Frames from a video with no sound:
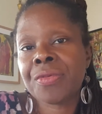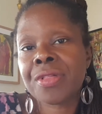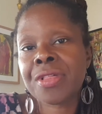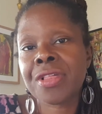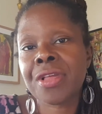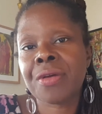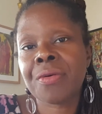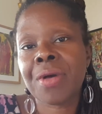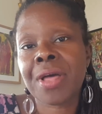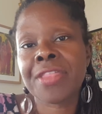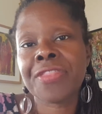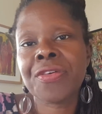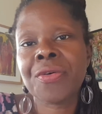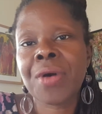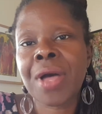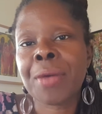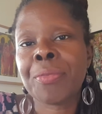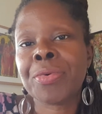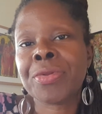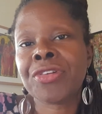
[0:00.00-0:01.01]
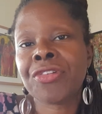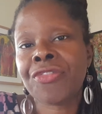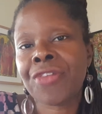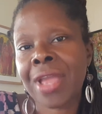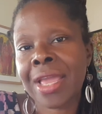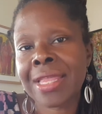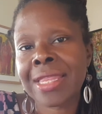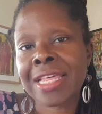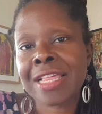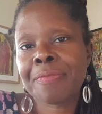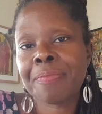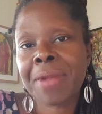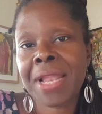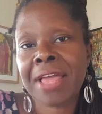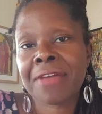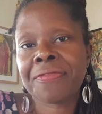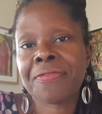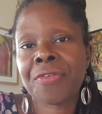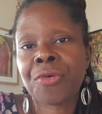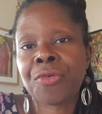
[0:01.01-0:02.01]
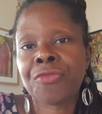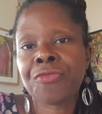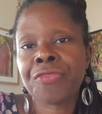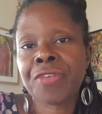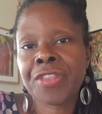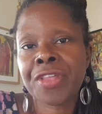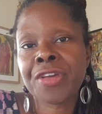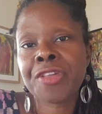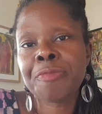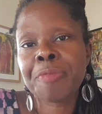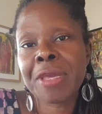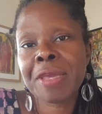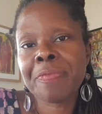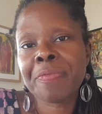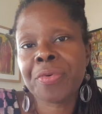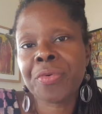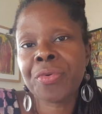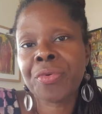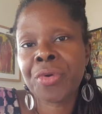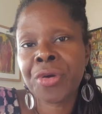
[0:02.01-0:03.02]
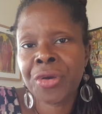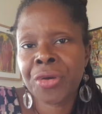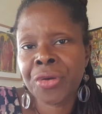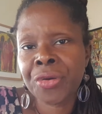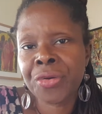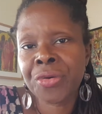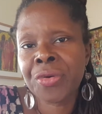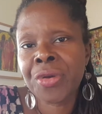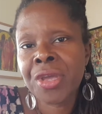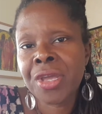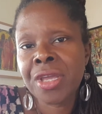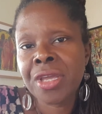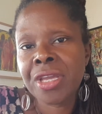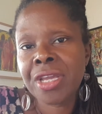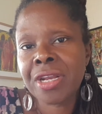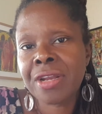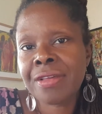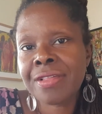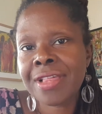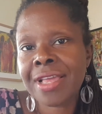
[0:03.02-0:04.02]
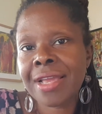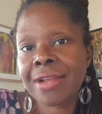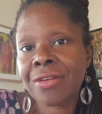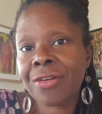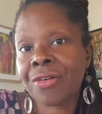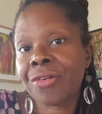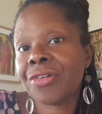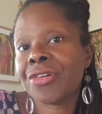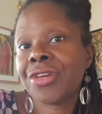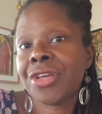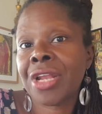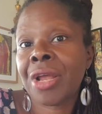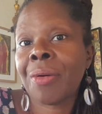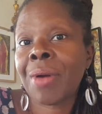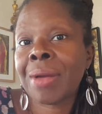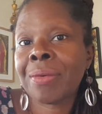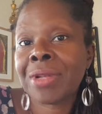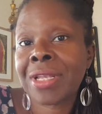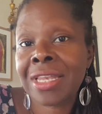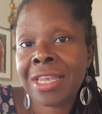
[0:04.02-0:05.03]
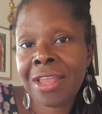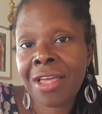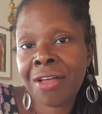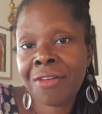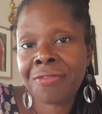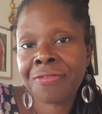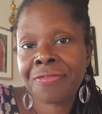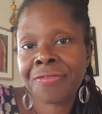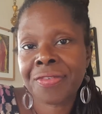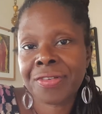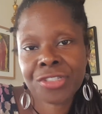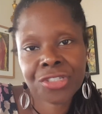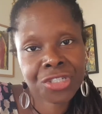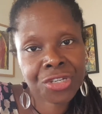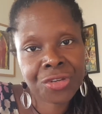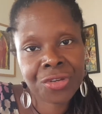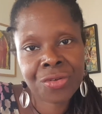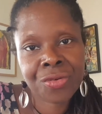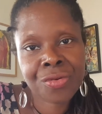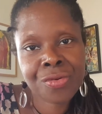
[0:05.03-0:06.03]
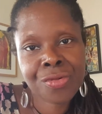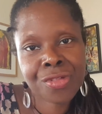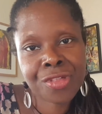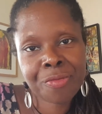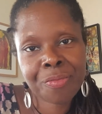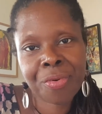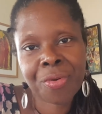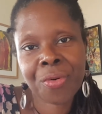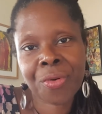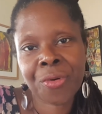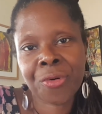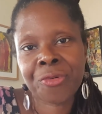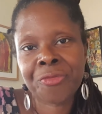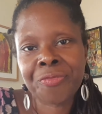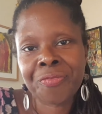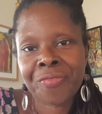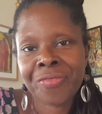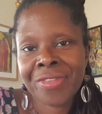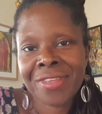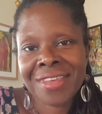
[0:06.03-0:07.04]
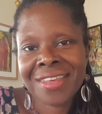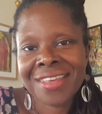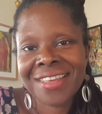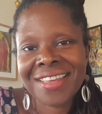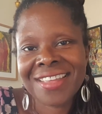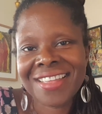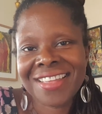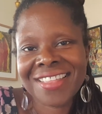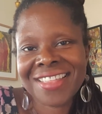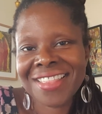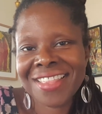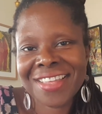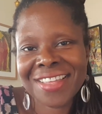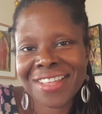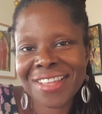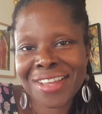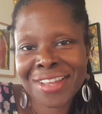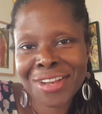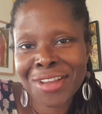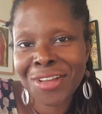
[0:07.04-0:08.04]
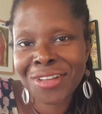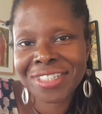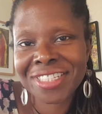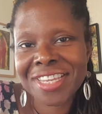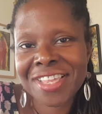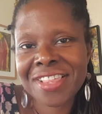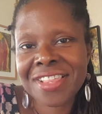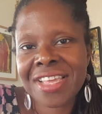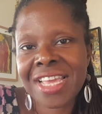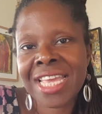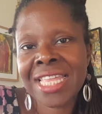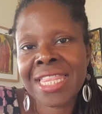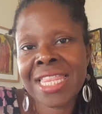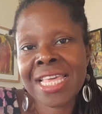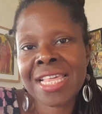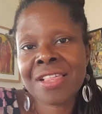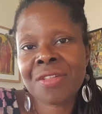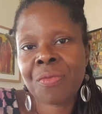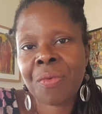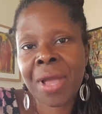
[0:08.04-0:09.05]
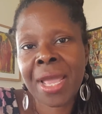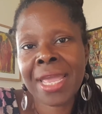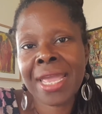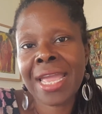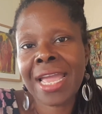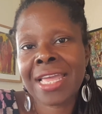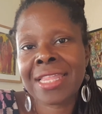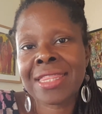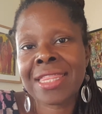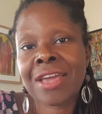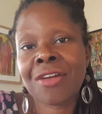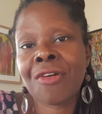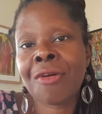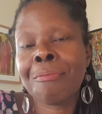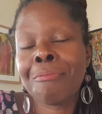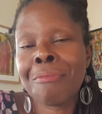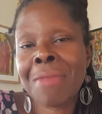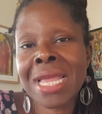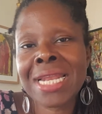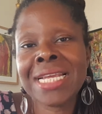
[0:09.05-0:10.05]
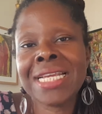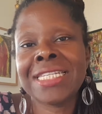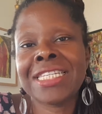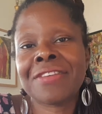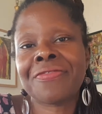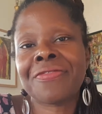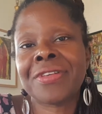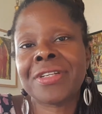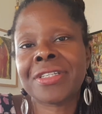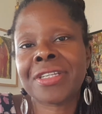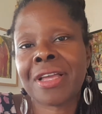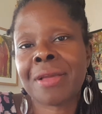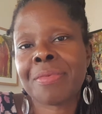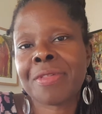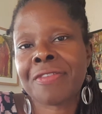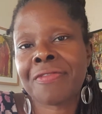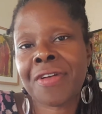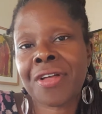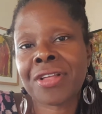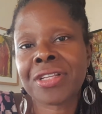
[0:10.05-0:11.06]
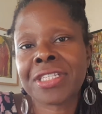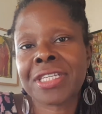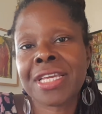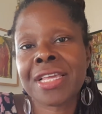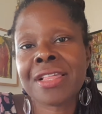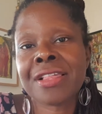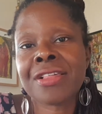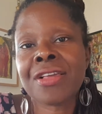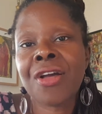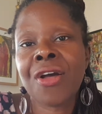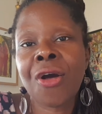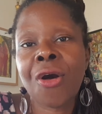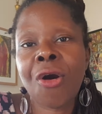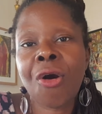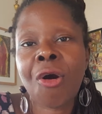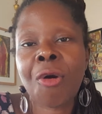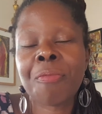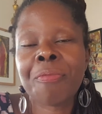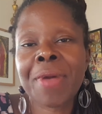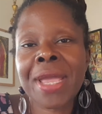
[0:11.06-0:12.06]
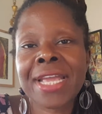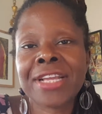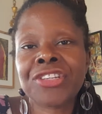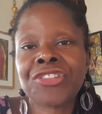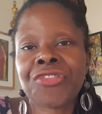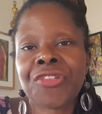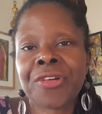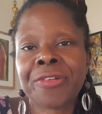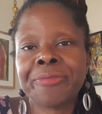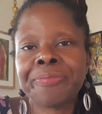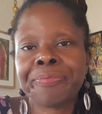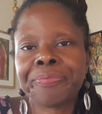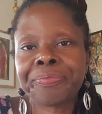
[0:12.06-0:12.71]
So I thought I would create this platform for those people who, say, look, I would love to support an artist in this way, and there are many different types of artists on Patreon.